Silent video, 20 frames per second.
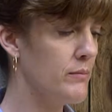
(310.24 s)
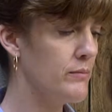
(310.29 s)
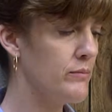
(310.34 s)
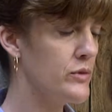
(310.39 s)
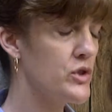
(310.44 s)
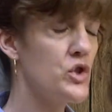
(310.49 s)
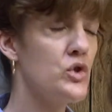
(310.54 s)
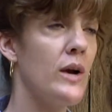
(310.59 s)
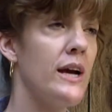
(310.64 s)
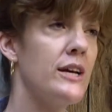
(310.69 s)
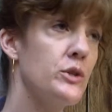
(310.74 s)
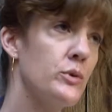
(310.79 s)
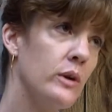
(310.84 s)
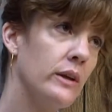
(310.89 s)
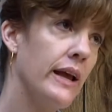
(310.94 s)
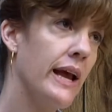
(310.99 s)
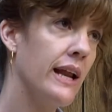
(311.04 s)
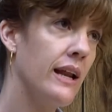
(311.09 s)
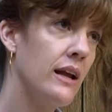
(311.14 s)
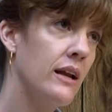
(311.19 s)
stress
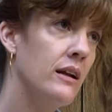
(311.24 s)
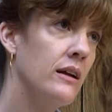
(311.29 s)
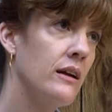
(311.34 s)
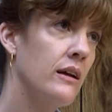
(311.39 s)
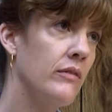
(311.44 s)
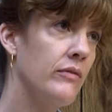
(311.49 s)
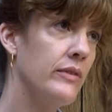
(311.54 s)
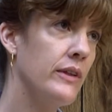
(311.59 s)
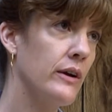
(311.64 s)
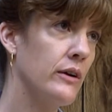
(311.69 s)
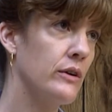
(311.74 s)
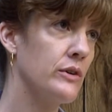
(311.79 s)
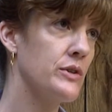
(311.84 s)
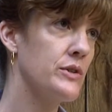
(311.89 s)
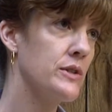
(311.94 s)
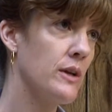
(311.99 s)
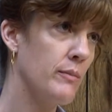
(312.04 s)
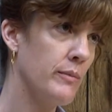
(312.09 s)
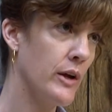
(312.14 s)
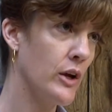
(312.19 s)
related if there's
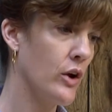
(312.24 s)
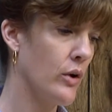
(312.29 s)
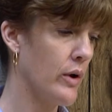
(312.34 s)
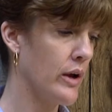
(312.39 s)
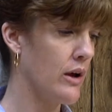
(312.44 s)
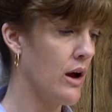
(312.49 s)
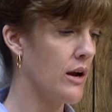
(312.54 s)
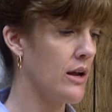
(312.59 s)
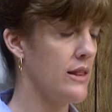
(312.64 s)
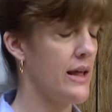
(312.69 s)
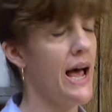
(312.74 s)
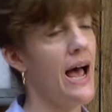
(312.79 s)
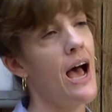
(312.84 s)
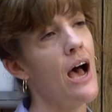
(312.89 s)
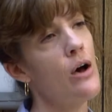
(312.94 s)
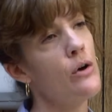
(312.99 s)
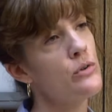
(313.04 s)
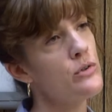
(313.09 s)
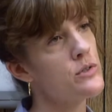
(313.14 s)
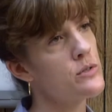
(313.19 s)
something going on in the
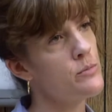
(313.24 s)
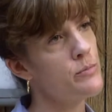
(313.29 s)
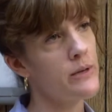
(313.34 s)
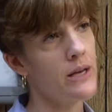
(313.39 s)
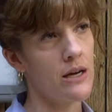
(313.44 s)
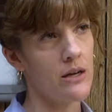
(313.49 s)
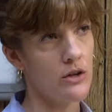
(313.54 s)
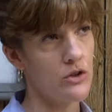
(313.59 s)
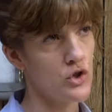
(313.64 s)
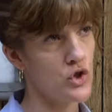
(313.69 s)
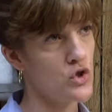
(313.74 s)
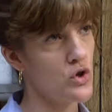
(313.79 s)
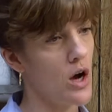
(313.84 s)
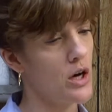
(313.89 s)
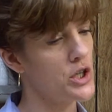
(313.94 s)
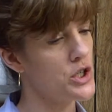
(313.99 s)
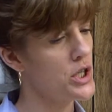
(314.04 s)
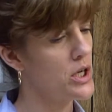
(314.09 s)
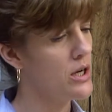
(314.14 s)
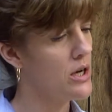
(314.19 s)
house, be it
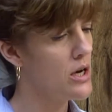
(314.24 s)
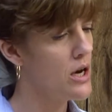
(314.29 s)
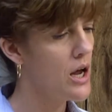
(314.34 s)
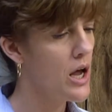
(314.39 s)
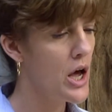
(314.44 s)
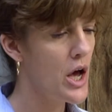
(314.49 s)
construction,